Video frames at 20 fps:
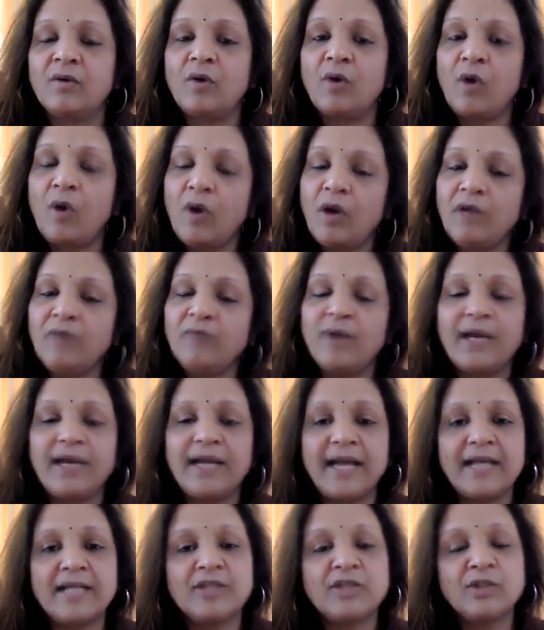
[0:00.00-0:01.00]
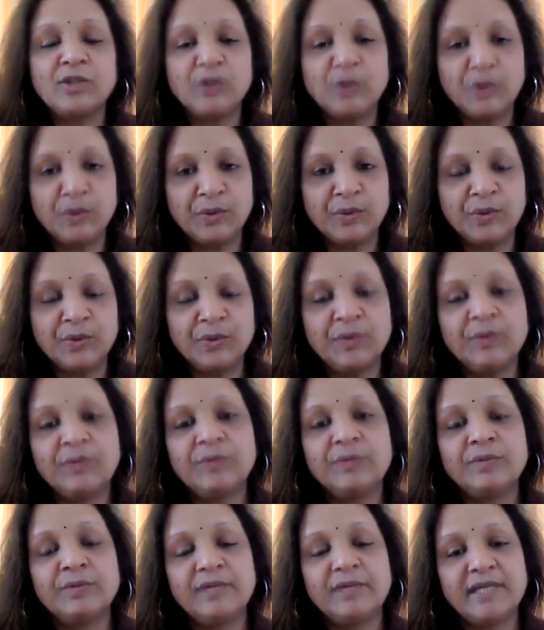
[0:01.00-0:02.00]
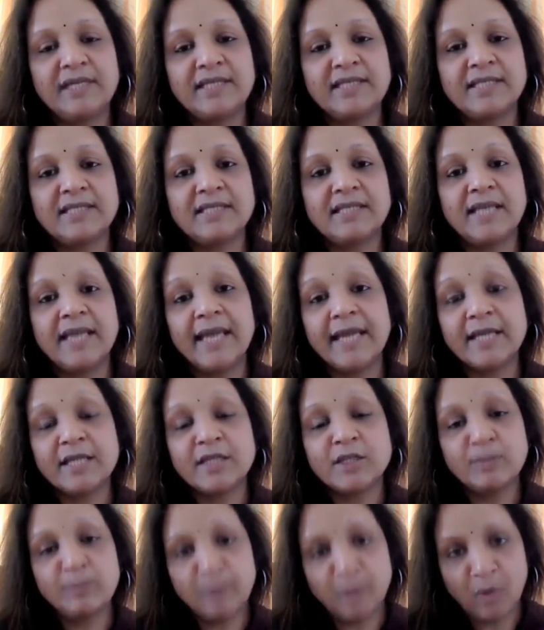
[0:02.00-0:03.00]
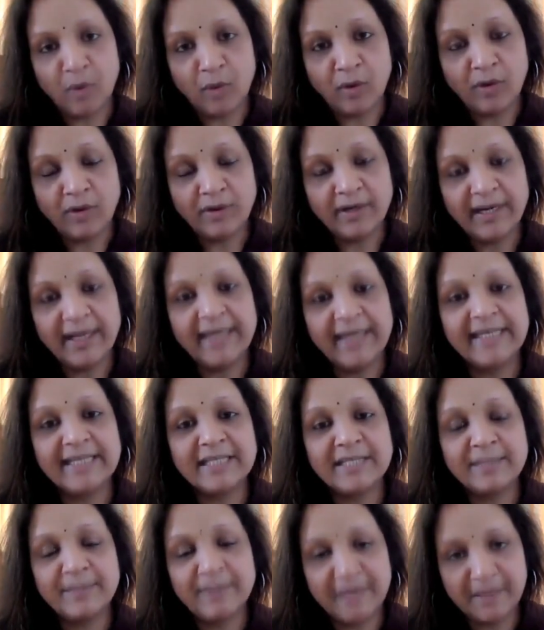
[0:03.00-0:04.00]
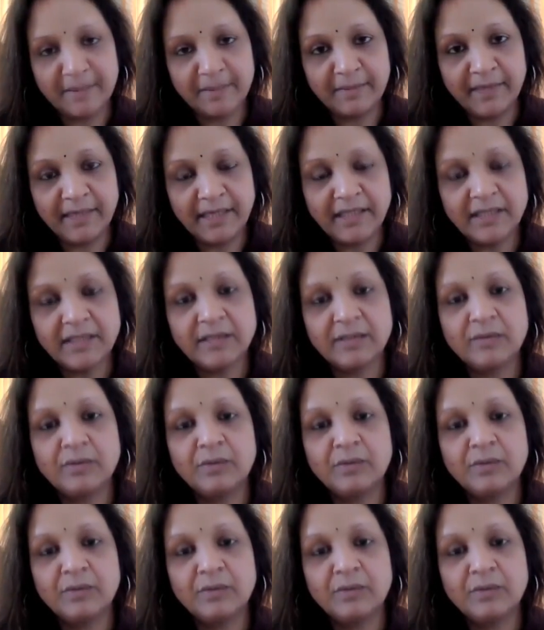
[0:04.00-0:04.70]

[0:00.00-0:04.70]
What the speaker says: All one has to do is explore and experiment